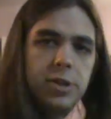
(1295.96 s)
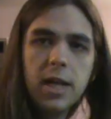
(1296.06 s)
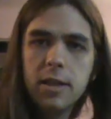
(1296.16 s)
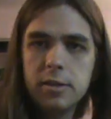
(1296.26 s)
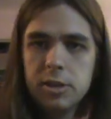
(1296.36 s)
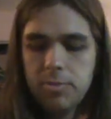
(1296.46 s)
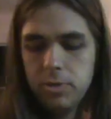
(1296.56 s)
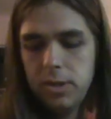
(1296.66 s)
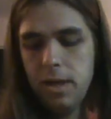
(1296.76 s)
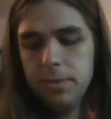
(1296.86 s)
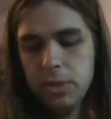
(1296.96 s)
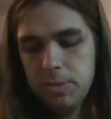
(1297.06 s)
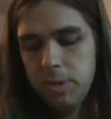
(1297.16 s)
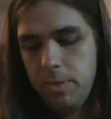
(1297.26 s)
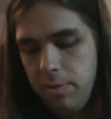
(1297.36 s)
Challenge sports games are
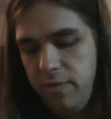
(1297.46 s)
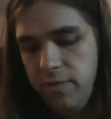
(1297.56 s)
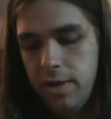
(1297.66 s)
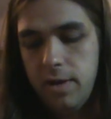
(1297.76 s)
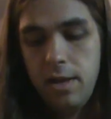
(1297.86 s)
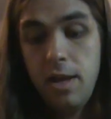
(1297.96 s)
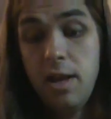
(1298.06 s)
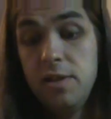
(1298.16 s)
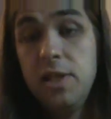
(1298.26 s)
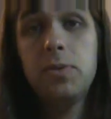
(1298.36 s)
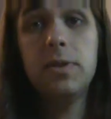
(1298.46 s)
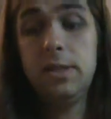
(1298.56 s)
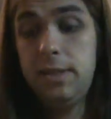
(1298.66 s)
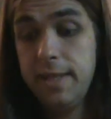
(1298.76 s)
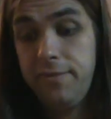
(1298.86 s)
supposed to be pretty fun. This one's
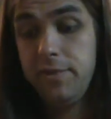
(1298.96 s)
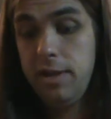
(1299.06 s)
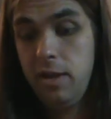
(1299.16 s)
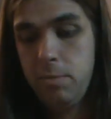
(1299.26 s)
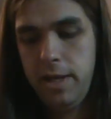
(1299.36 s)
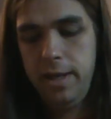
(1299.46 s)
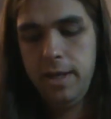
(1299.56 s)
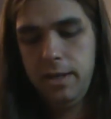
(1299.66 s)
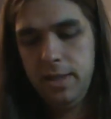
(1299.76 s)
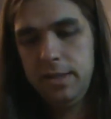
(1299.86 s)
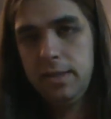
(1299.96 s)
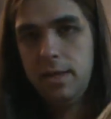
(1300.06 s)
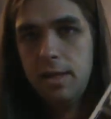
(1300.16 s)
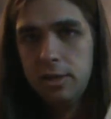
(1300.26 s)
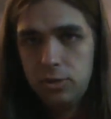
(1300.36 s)
definitely on my get list.
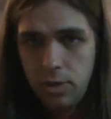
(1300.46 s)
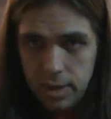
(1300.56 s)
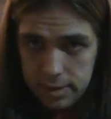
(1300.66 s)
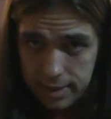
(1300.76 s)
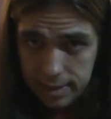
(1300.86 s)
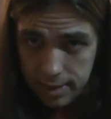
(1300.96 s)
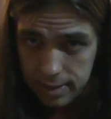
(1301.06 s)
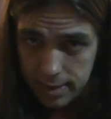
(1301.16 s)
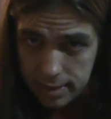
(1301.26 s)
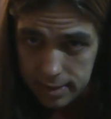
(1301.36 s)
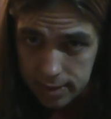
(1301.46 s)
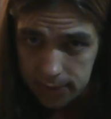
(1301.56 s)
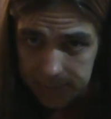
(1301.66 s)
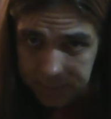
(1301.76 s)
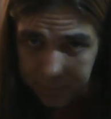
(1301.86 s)
Tron's Deadly
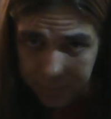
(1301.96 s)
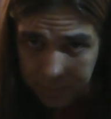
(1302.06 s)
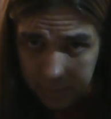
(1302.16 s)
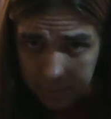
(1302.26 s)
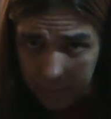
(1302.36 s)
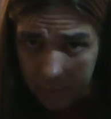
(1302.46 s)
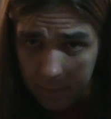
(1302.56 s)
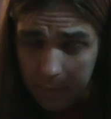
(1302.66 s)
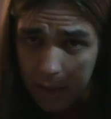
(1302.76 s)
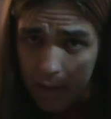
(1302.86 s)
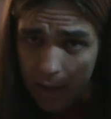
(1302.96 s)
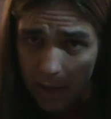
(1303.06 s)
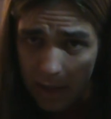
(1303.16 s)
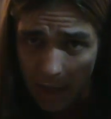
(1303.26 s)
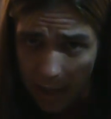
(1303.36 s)
Discs.
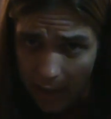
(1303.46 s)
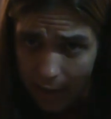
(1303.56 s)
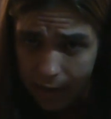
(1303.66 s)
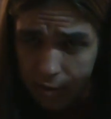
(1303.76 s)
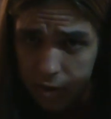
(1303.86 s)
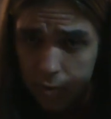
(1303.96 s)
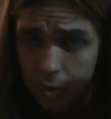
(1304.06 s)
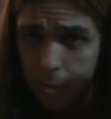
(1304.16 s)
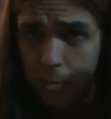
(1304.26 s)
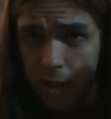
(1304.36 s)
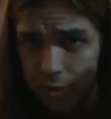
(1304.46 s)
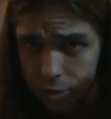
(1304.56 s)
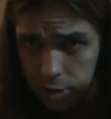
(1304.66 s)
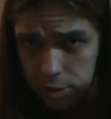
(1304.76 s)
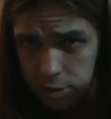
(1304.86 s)
There was a woman at my
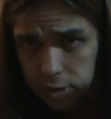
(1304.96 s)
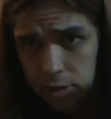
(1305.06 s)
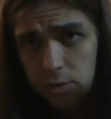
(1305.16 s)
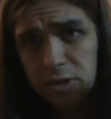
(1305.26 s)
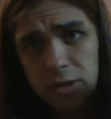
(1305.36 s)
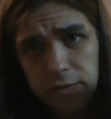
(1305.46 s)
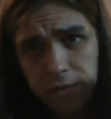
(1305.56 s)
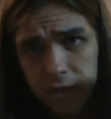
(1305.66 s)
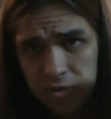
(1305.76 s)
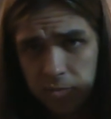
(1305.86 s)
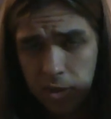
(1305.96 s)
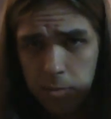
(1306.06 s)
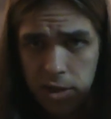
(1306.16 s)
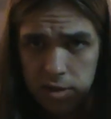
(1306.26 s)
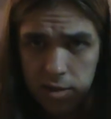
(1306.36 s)
church who was good friends with my
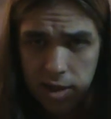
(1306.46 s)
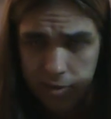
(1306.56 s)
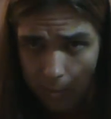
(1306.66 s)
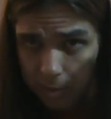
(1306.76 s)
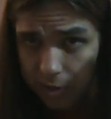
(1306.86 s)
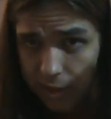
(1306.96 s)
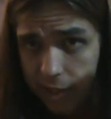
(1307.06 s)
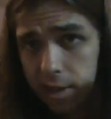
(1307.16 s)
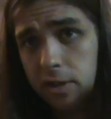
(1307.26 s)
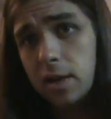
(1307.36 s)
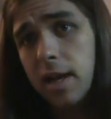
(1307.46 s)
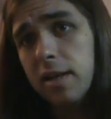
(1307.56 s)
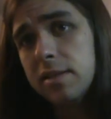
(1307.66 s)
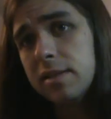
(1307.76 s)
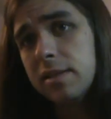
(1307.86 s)
mother. I remember staying at her
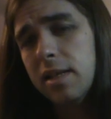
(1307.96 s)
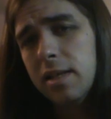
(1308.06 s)
house,